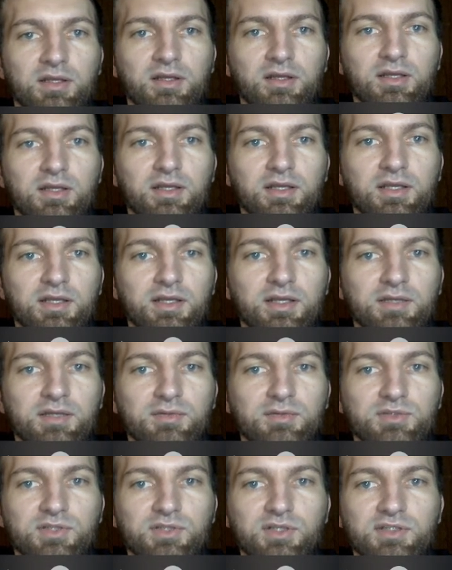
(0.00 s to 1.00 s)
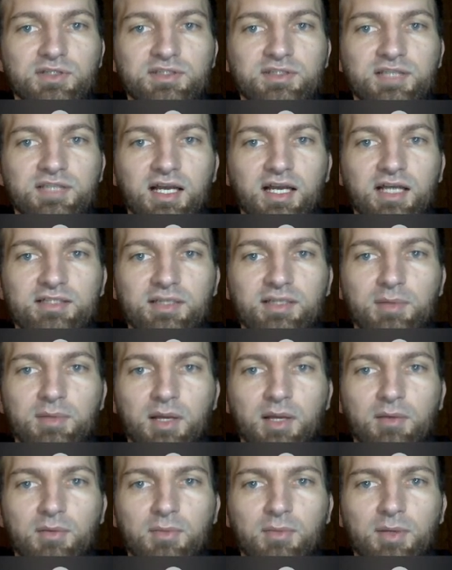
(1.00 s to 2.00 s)
it was a good size. I
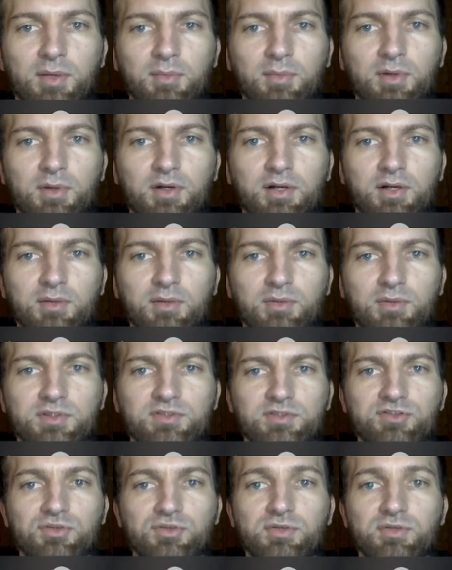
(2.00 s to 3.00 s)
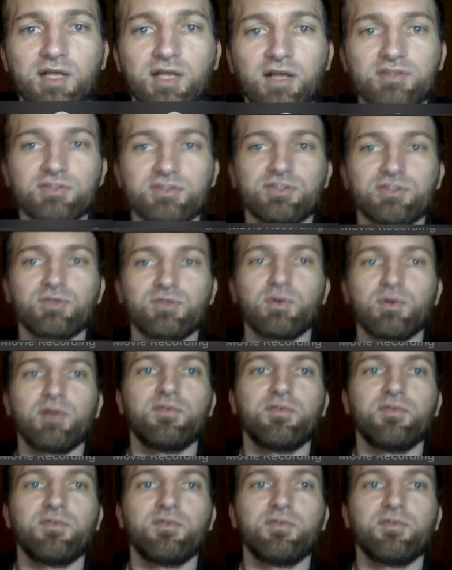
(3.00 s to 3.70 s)
remember it was 2,000 square